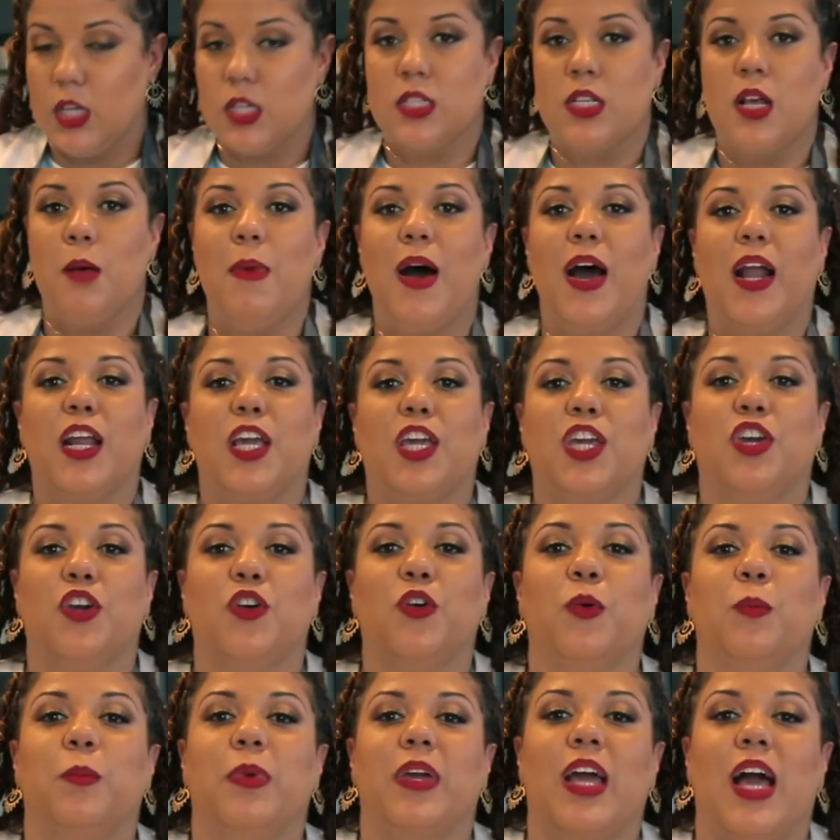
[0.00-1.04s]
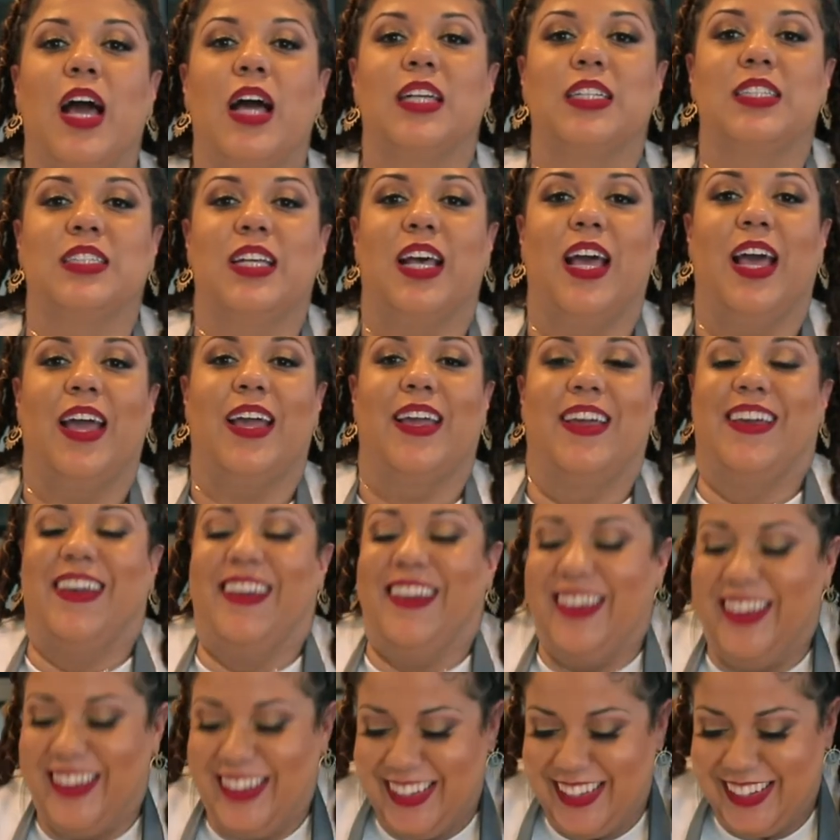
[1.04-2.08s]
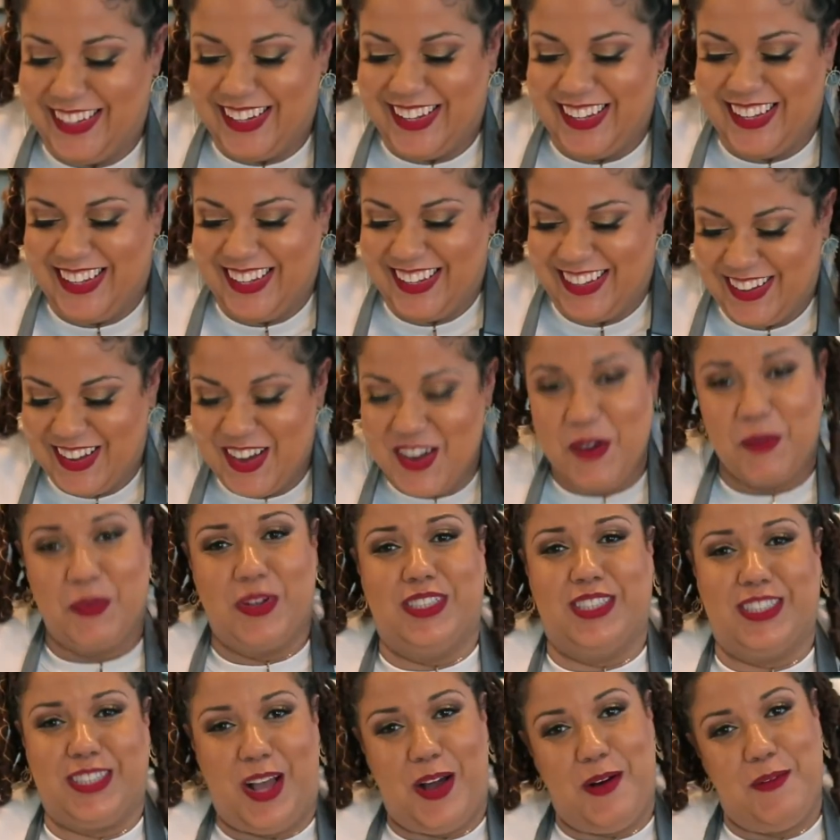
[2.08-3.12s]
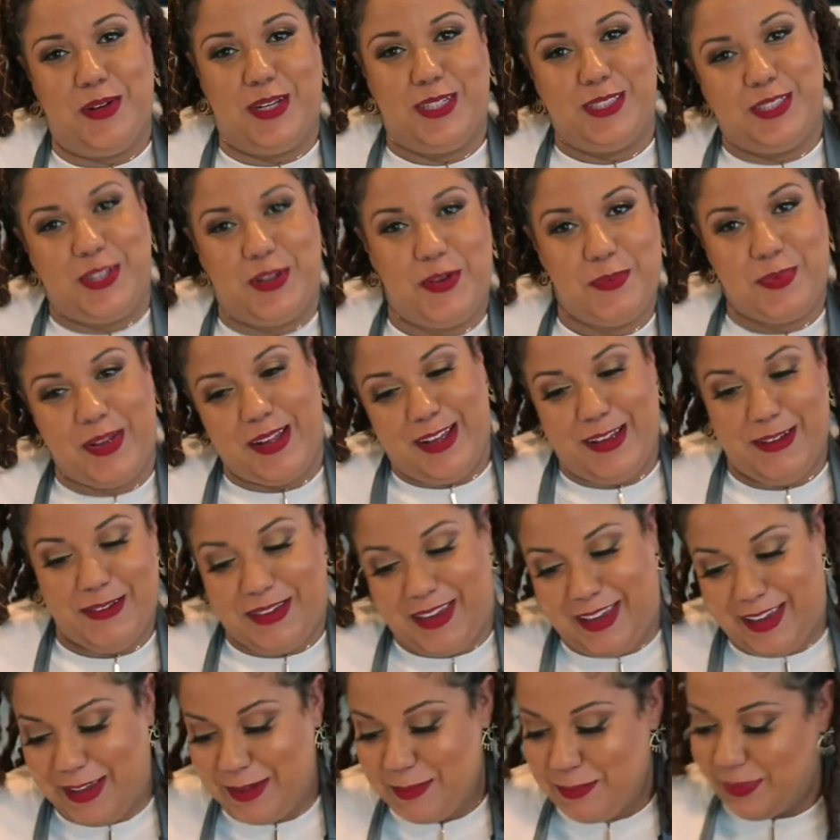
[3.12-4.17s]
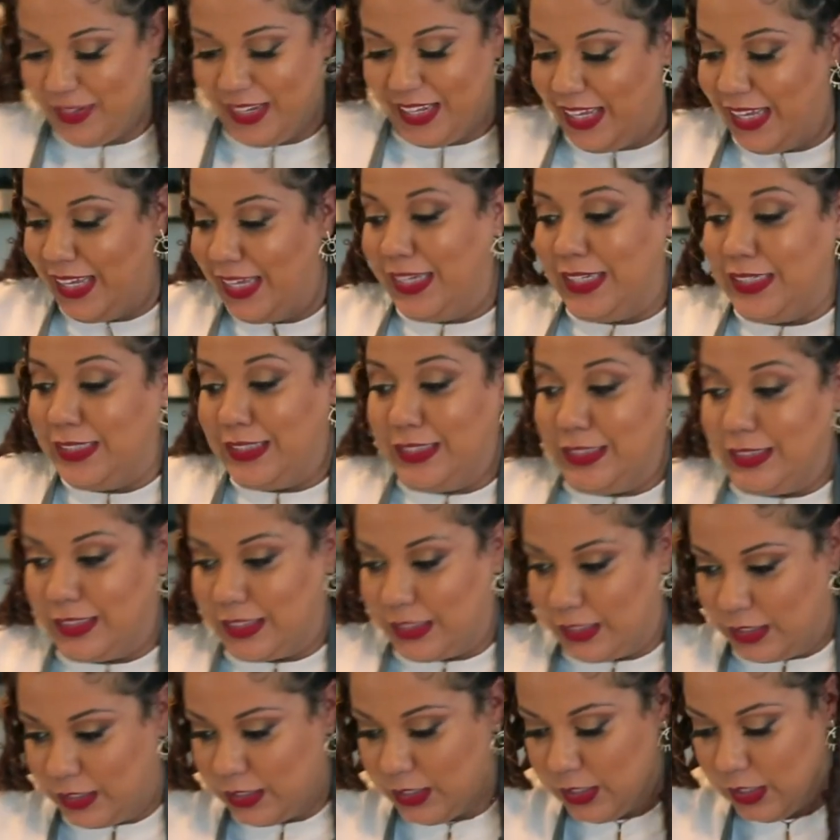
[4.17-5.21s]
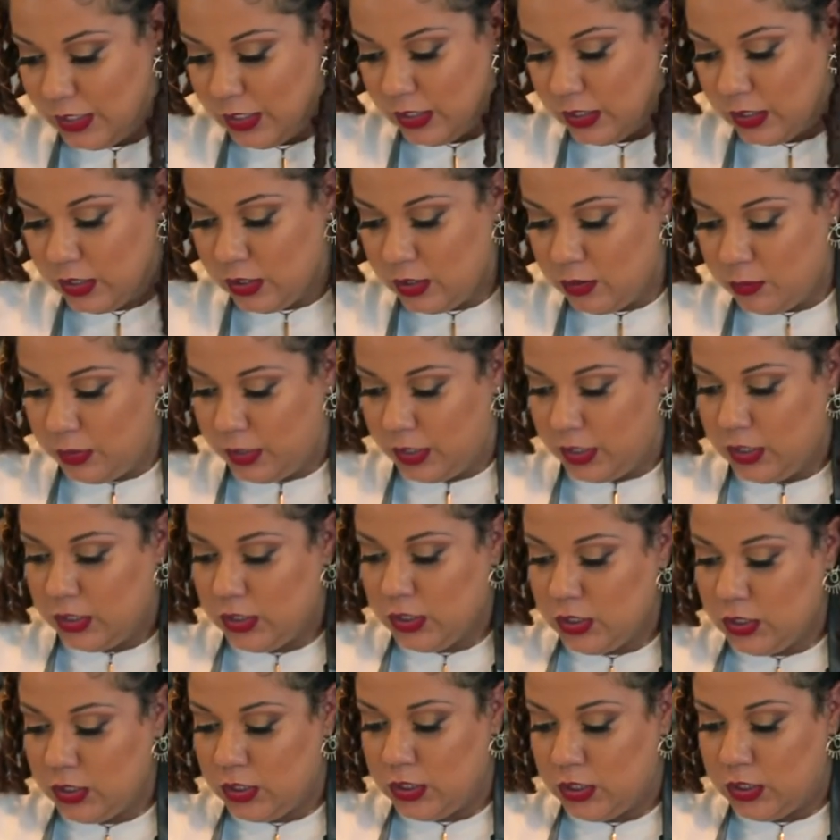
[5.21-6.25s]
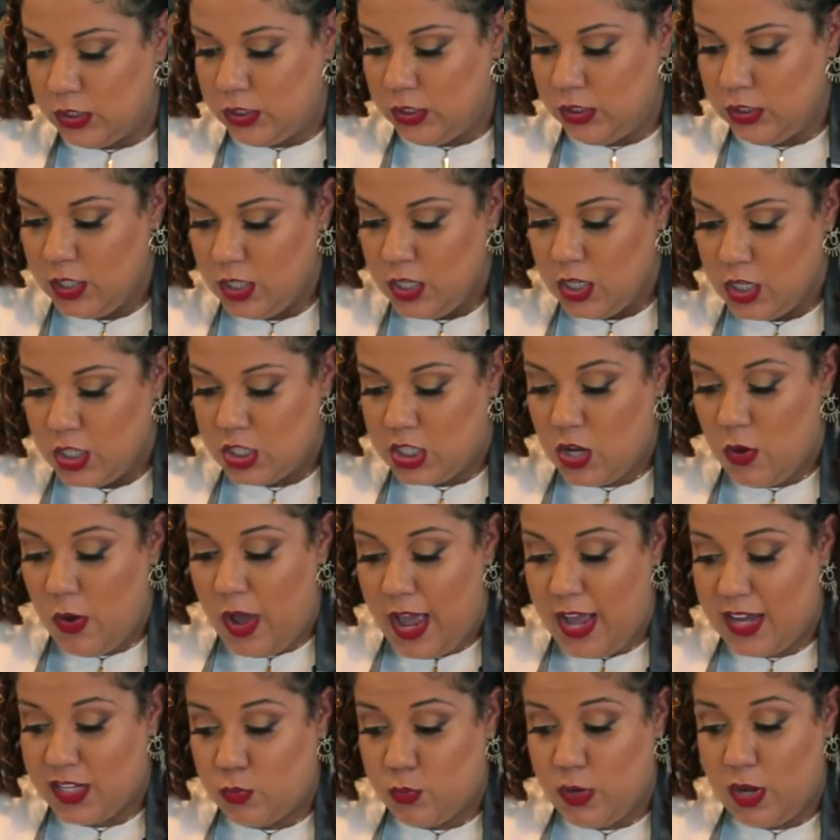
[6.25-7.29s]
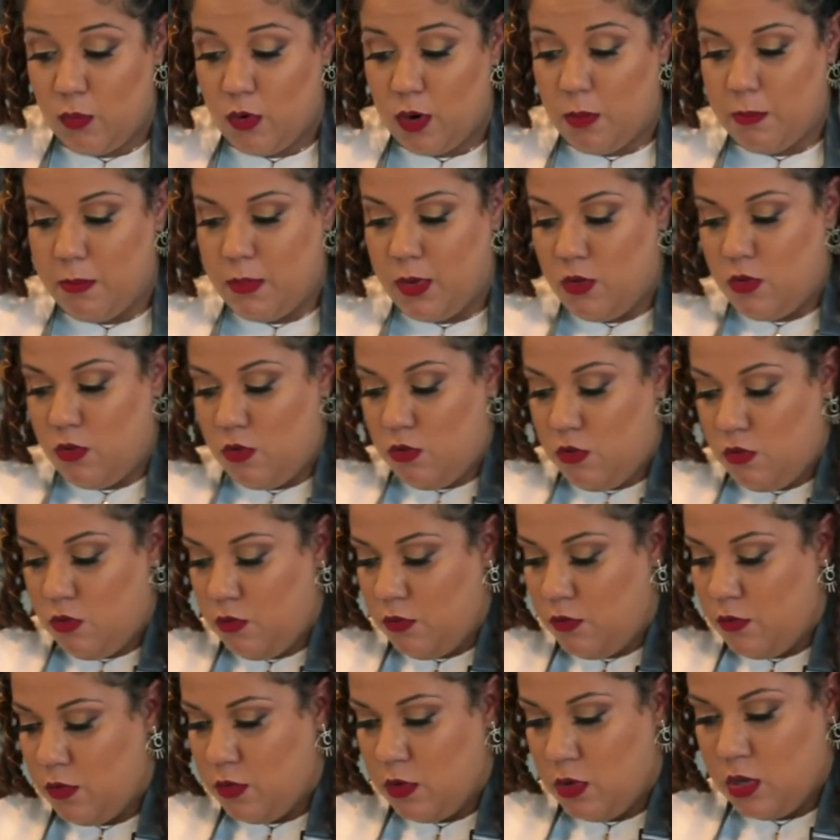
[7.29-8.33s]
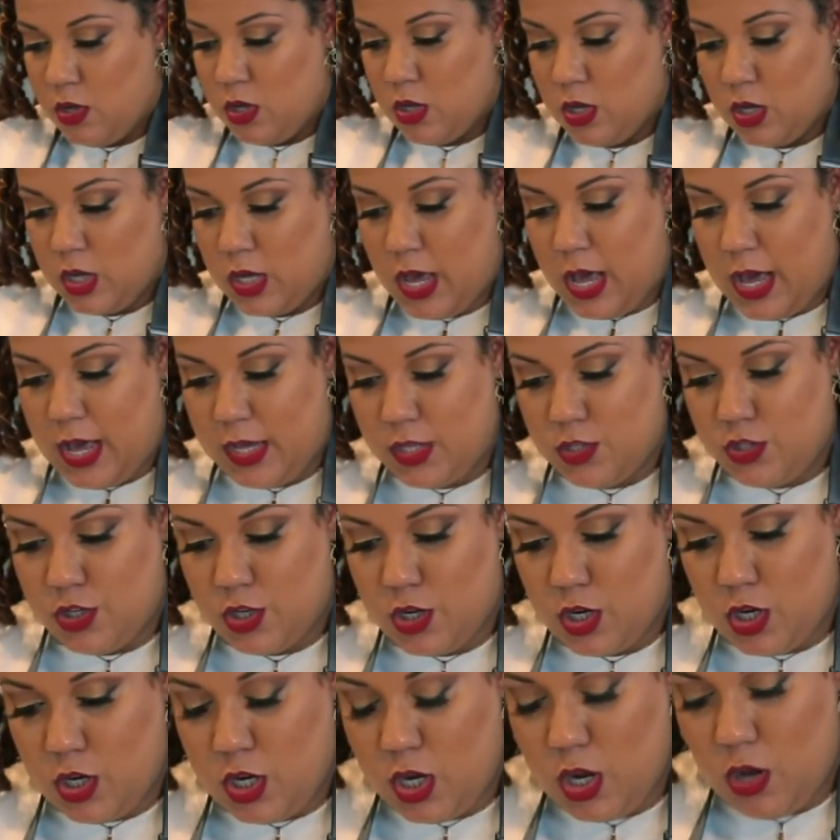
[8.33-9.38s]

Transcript: Somebody cue Beyonce. Wish I was your pound cake, please. Oh my God. So as we remove, guys, you're gonna